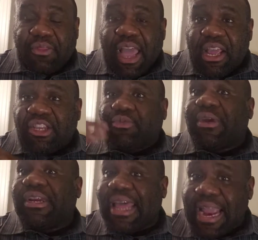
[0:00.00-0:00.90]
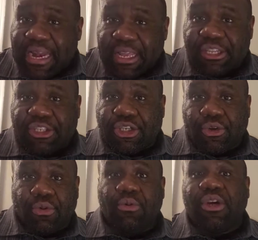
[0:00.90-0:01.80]
that is related
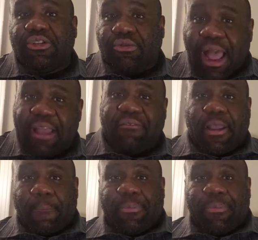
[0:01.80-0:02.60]
to driving.